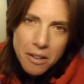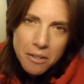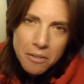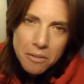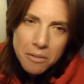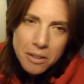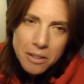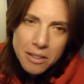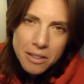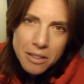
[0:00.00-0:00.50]

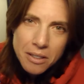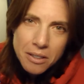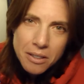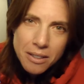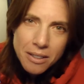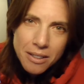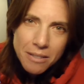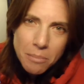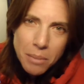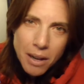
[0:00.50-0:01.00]
reasons
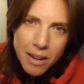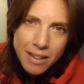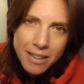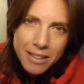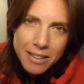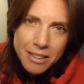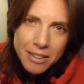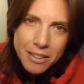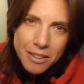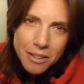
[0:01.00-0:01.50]

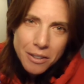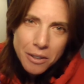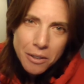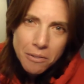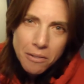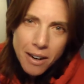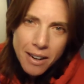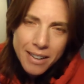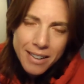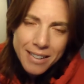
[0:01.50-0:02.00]
behind her
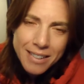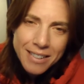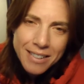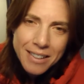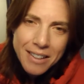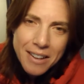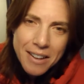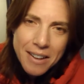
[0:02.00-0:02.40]
writing